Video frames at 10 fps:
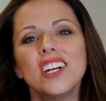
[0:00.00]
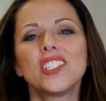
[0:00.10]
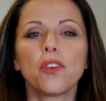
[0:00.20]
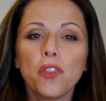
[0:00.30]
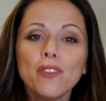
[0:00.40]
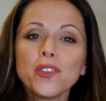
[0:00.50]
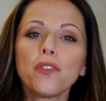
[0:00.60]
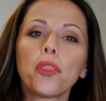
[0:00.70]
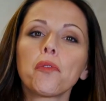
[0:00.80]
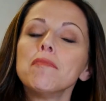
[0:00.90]
So those are
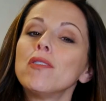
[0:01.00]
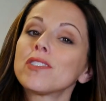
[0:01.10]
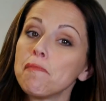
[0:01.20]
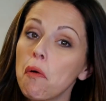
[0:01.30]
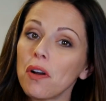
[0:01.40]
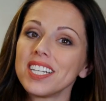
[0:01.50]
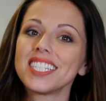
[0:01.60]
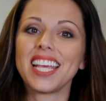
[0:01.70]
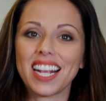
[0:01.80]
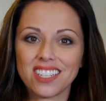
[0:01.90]
the 3 most
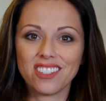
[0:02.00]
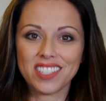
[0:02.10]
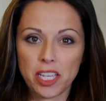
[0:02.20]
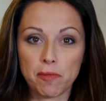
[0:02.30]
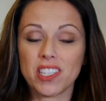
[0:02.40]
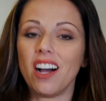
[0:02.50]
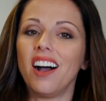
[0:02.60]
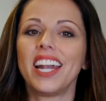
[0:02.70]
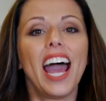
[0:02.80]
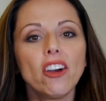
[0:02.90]
important technical tips
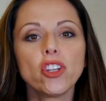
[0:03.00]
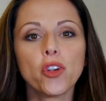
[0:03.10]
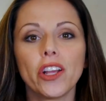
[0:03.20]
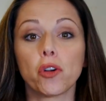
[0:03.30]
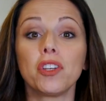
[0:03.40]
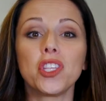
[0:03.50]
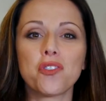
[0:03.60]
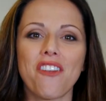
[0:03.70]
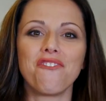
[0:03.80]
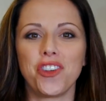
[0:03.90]
on how to create a really
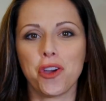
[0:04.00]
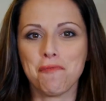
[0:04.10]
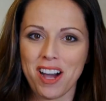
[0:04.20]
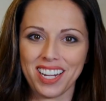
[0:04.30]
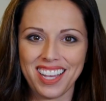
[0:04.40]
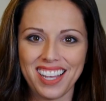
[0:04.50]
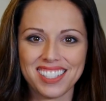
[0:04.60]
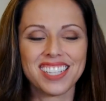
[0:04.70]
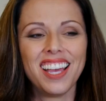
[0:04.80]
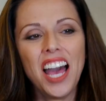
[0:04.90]
great video
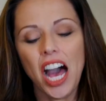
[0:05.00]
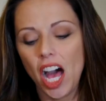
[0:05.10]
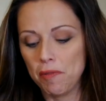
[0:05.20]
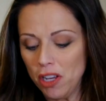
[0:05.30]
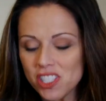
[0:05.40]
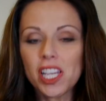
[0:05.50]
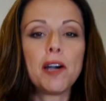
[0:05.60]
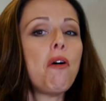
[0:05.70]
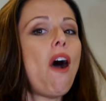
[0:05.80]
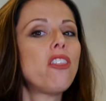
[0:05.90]
podcast. Here's a
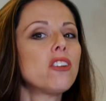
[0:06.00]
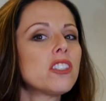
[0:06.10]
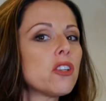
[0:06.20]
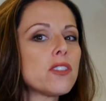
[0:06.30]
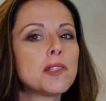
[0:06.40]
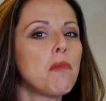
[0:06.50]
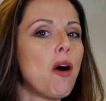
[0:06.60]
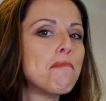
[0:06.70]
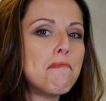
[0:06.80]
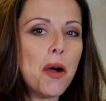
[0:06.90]
couple other little
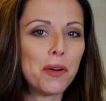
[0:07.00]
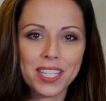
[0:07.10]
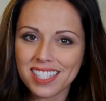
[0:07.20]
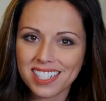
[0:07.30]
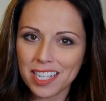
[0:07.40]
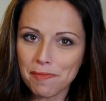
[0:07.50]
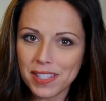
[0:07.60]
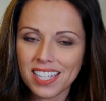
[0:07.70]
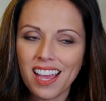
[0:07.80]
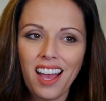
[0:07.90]
small bonus
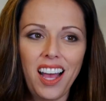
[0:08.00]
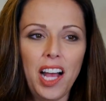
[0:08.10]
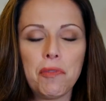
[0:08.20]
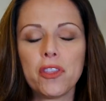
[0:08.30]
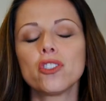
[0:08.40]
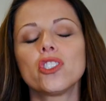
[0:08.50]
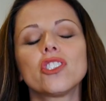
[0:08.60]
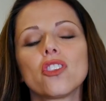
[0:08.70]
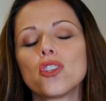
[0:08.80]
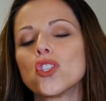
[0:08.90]
tips.
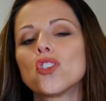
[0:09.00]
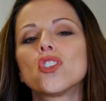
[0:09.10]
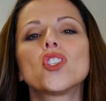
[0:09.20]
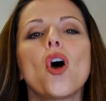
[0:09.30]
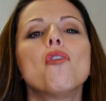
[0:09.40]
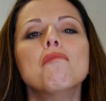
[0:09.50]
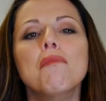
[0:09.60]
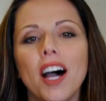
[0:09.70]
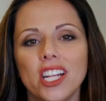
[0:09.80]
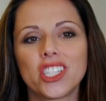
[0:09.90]
There's so
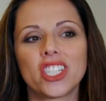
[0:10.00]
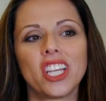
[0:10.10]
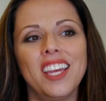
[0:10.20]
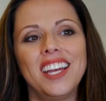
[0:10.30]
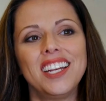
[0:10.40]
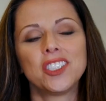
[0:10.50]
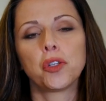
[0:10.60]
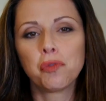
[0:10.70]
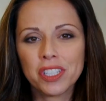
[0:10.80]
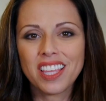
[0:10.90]
much
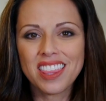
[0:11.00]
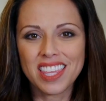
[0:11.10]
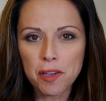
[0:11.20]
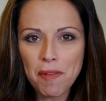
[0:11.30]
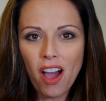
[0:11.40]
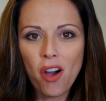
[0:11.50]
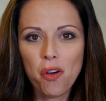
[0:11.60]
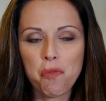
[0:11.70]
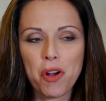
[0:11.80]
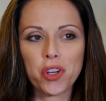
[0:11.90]
to really think
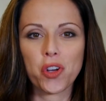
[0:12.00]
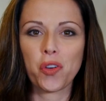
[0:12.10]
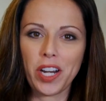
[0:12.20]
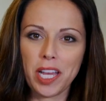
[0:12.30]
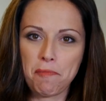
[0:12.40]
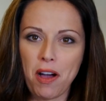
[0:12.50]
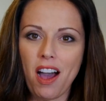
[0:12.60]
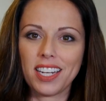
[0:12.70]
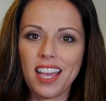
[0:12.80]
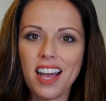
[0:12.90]
about when you're creating a
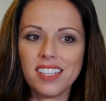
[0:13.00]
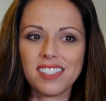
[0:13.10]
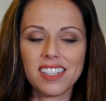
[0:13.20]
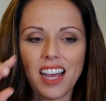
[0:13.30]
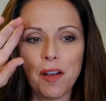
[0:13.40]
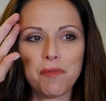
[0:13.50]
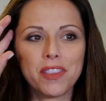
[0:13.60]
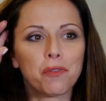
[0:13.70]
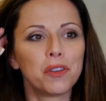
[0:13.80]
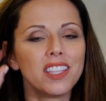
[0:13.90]
podcast,
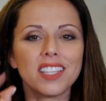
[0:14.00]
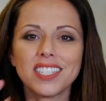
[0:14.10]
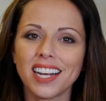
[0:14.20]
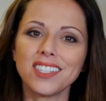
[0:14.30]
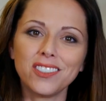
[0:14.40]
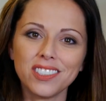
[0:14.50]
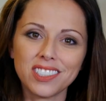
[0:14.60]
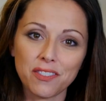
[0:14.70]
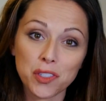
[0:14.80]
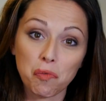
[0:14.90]
that really the technical
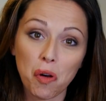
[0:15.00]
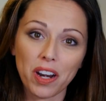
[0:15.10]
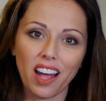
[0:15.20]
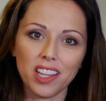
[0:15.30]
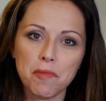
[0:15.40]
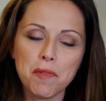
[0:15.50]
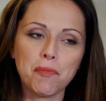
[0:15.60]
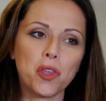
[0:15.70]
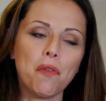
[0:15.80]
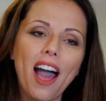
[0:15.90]
stuff is one element,
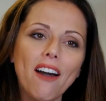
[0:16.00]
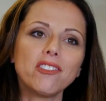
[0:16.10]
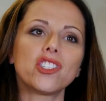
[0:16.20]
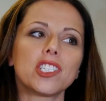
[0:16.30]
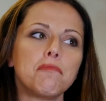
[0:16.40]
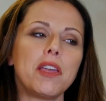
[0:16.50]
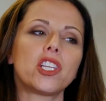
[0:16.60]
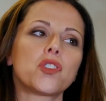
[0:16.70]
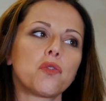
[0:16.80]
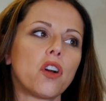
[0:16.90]
but you have to just make
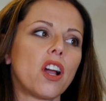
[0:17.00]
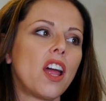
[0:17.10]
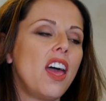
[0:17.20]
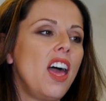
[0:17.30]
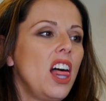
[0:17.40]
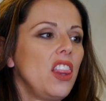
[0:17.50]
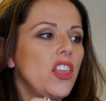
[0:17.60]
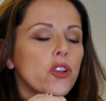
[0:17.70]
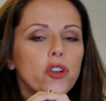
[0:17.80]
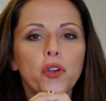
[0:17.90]
sure
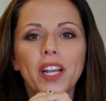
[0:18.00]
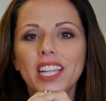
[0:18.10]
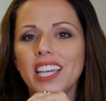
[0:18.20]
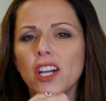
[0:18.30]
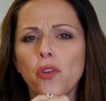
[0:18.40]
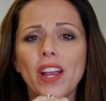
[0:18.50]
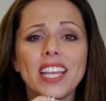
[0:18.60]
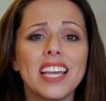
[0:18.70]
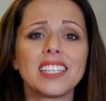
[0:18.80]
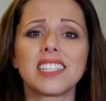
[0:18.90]
that you're creating like a
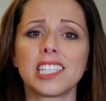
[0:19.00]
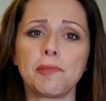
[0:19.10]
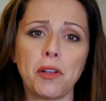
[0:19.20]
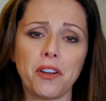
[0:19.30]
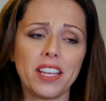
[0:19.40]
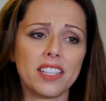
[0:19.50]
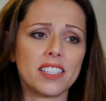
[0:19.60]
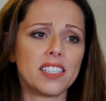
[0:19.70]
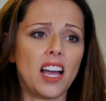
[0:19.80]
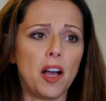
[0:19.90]
great guest
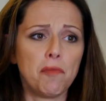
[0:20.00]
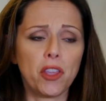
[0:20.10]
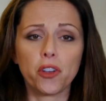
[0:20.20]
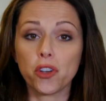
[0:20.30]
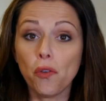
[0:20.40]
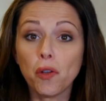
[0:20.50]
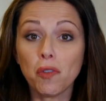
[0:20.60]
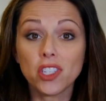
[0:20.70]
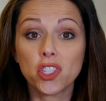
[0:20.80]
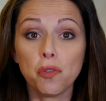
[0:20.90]
experience, that you're knowing
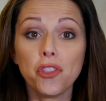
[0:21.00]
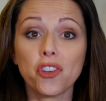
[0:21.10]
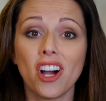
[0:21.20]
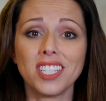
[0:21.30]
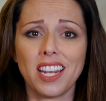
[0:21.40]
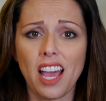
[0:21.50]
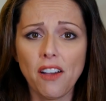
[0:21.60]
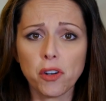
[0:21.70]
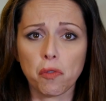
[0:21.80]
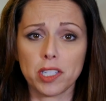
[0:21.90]
what to do with your content
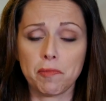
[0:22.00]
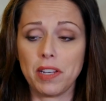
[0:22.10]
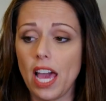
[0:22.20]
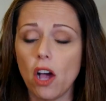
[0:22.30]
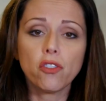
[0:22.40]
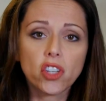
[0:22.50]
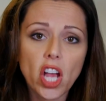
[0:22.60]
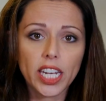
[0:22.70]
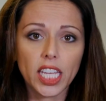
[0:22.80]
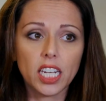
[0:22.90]
afterwards. I mean, now you've
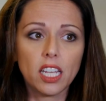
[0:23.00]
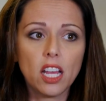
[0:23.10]
shot it,